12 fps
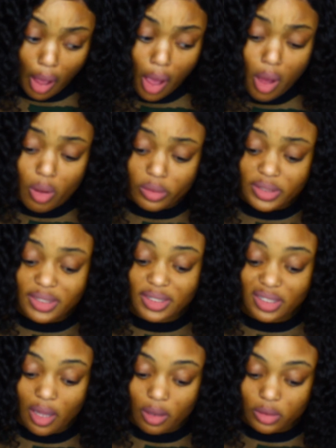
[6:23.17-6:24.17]
Oh, this
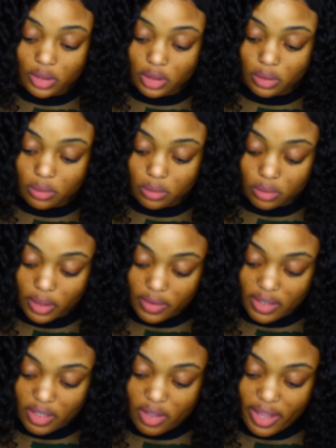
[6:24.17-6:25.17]
is awesome. And
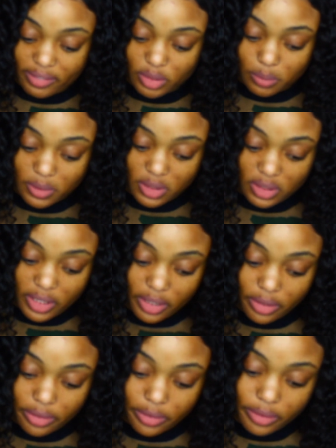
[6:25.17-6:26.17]
then you have some
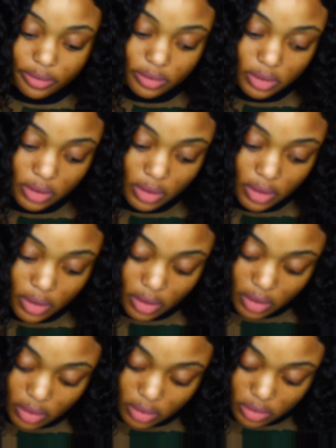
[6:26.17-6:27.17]
stickers.
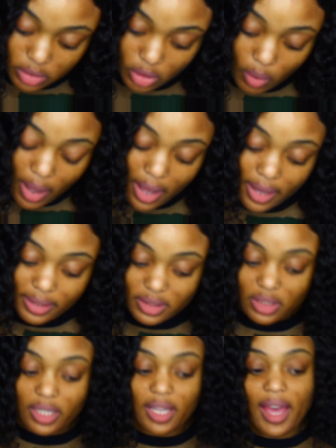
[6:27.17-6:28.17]
So
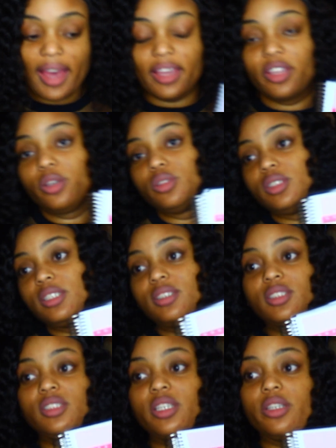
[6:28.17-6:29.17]
honestly, I can use these
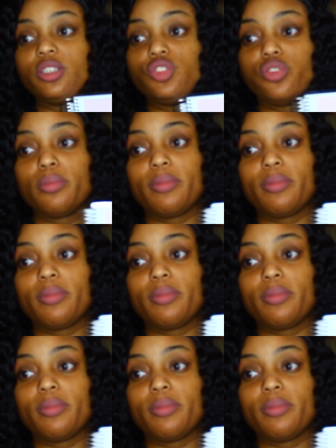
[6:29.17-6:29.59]
stickers for